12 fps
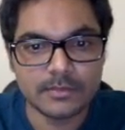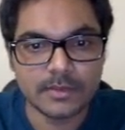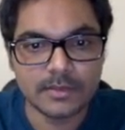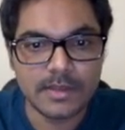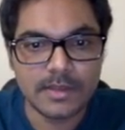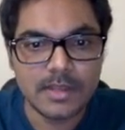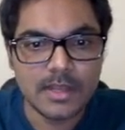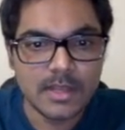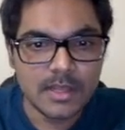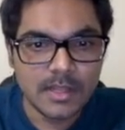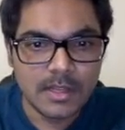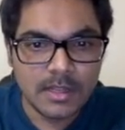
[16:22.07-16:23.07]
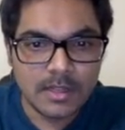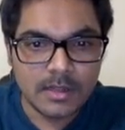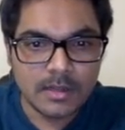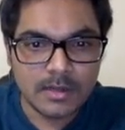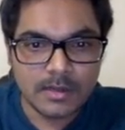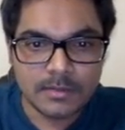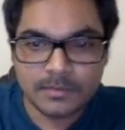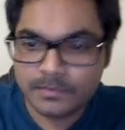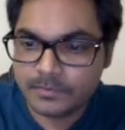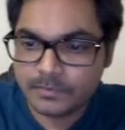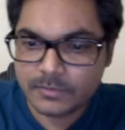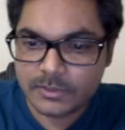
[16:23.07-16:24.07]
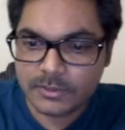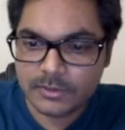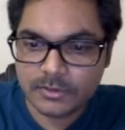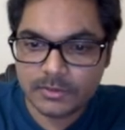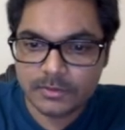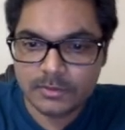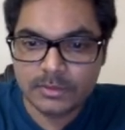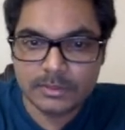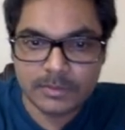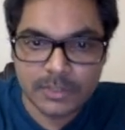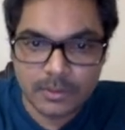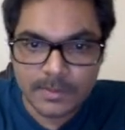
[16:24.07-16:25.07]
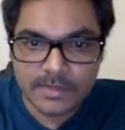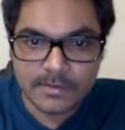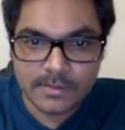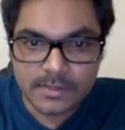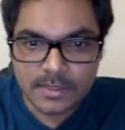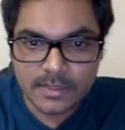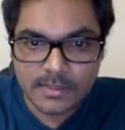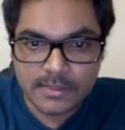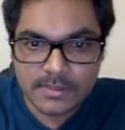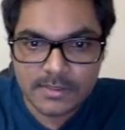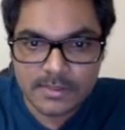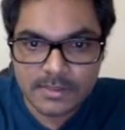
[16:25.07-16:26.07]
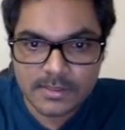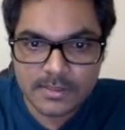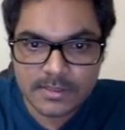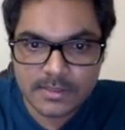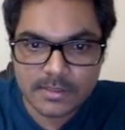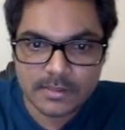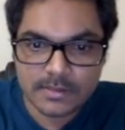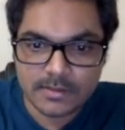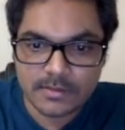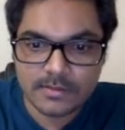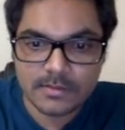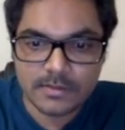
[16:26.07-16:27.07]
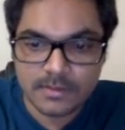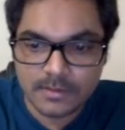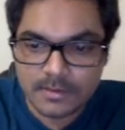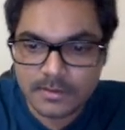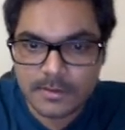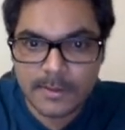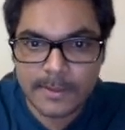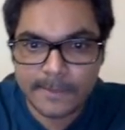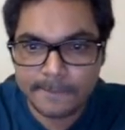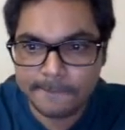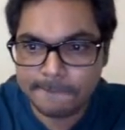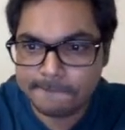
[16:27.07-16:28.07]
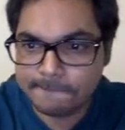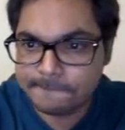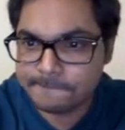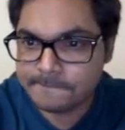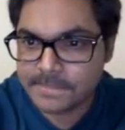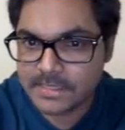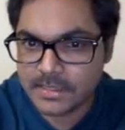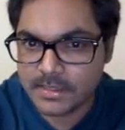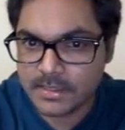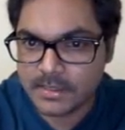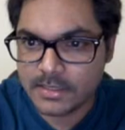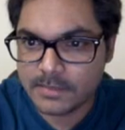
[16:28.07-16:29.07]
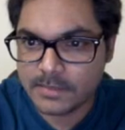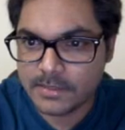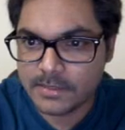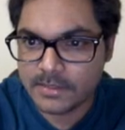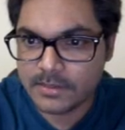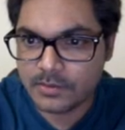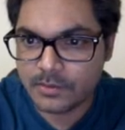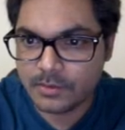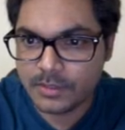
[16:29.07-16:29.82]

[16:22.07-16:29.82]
Okay, so let me comment these things. Let's see, and let me run the code.